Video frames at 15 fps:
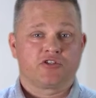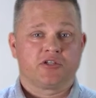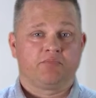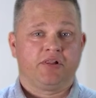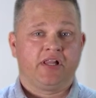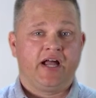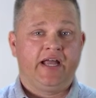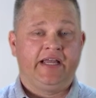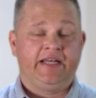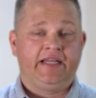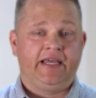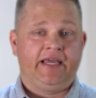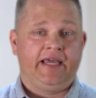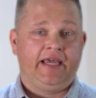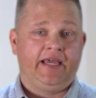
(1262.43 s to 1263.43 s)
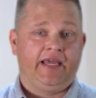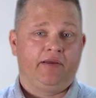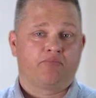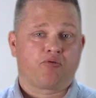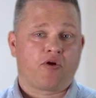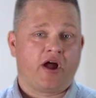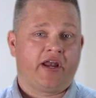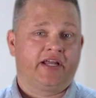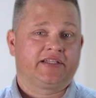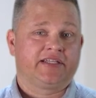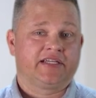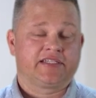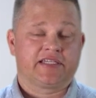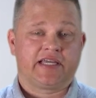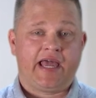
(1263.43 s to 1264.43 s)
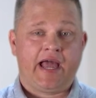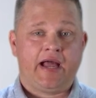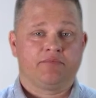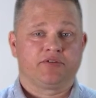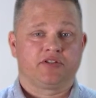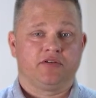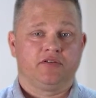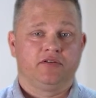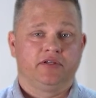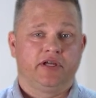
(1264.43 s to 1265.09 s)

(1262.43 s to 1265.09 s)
supplying a product that is a capsule